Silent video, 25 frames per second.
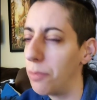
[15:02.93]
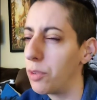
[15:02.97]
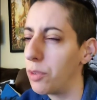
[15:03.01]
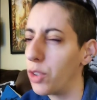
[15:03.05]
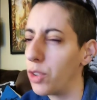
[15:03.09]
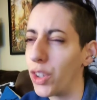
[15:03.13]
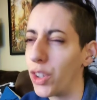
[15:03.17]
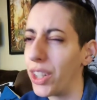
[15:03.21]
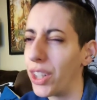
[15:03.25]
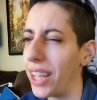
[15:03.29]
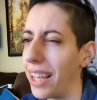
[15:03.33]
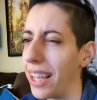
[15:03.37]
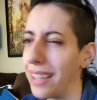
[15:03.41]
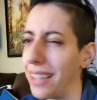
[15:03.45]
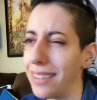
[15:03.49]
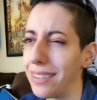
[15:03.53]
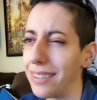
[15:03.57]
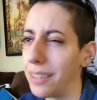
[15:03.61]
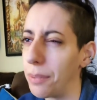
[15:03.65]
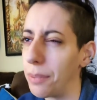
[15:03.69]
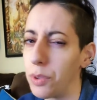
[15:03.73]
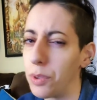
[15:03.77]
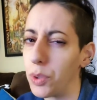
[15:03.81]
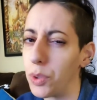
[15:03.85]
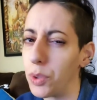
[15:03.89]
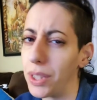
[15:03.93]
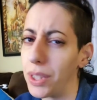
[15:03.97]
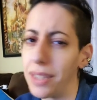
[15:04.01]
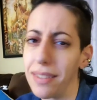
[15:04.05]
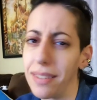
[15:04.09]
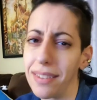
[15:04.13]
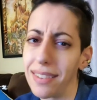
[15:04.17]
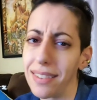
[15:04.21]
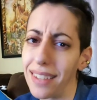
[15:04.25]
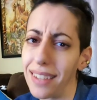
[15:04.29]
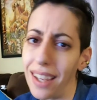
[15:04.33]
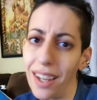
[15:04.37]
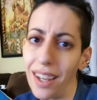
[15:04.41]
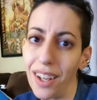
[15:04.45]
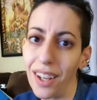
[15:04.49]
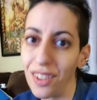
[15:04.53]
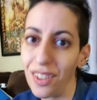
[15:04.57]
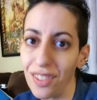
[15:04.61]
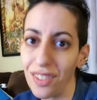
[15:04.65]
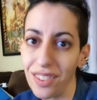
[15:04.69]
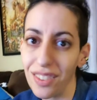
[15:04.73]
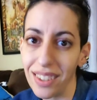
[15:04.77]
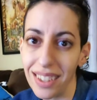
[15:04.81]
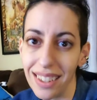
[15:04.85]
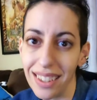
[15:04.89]
sure it has some sort of
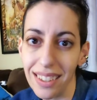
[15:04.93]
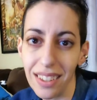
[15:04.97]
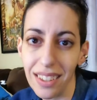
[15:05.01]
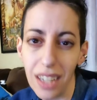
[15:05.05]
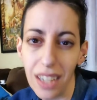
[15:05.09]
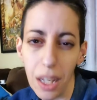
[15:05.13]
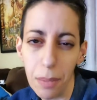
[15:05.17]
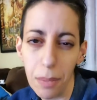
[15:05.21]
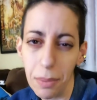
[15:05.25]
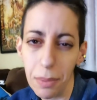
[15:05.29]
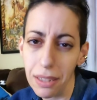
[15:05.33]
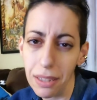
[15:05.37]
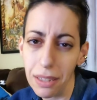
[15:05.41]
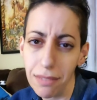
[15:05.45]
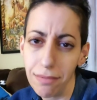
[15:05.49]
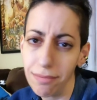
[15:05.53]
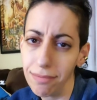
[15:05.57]
scares in it. I mean,